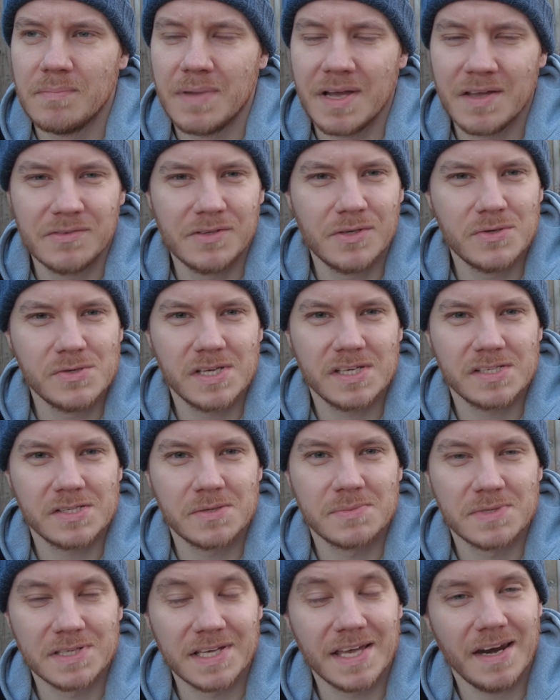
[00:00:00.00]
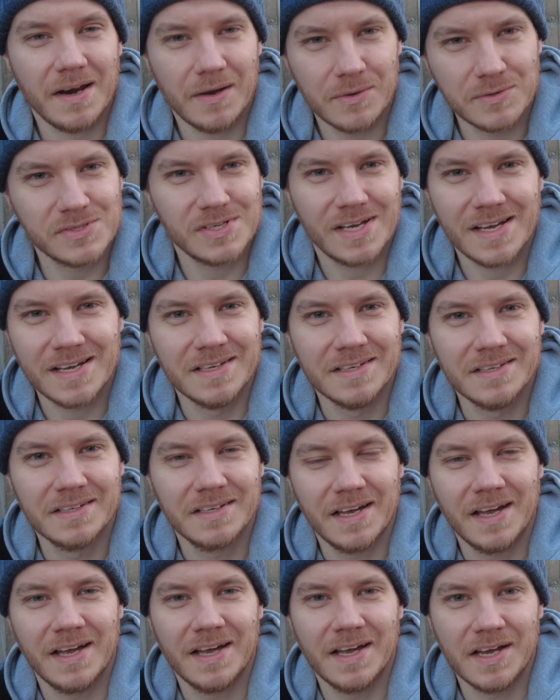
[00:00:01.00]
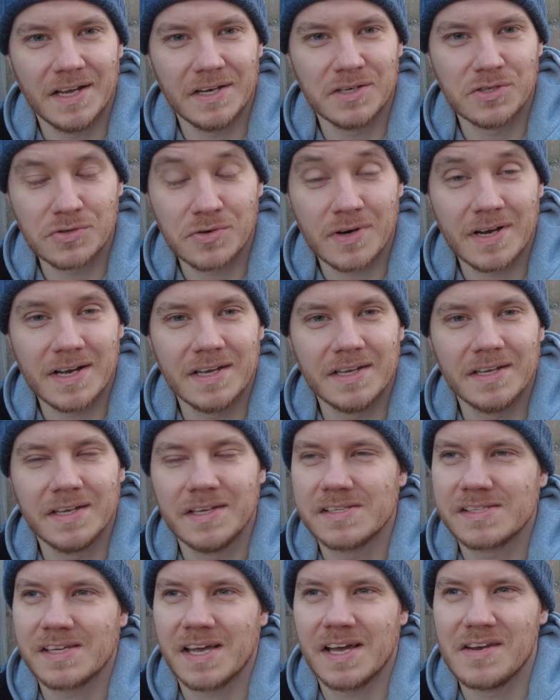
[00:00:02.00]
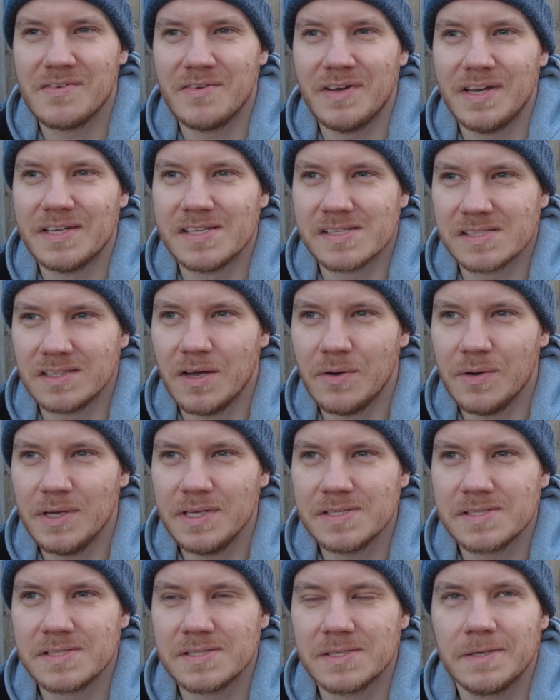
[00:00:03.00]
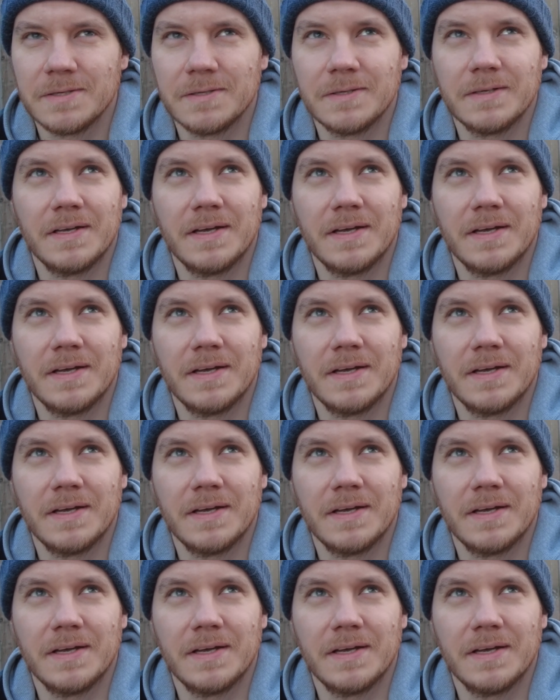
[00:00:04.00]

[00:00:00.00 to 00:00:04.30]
my enthusiasm to get outside and try is kind of at its lowest.